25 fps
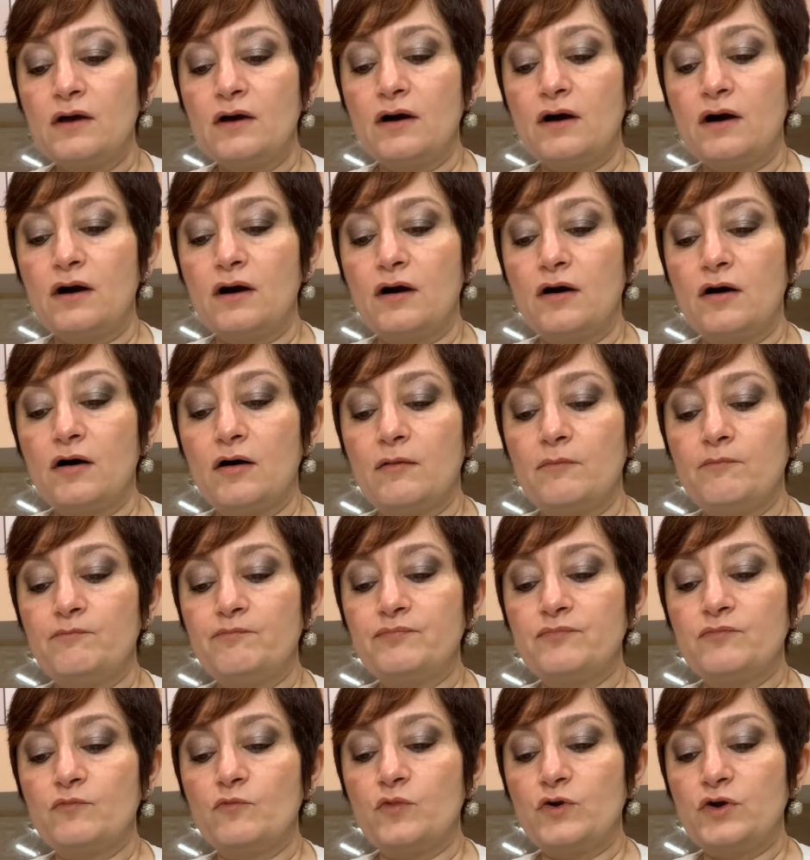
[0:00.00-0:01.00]

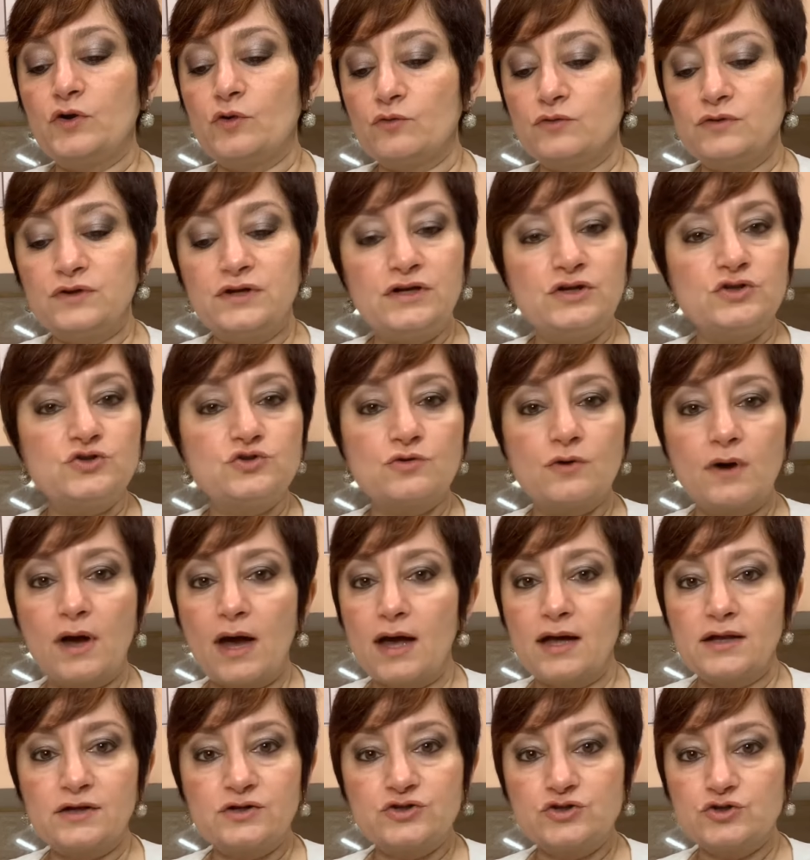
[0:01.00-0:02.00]
We don't need to
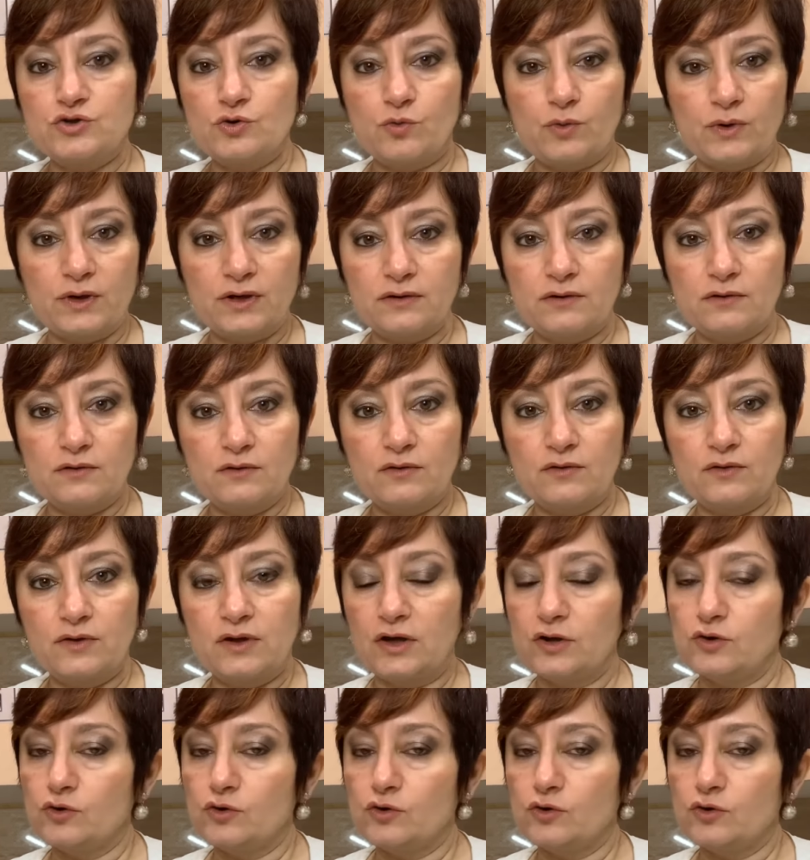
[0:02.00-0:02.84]
add to it, okay?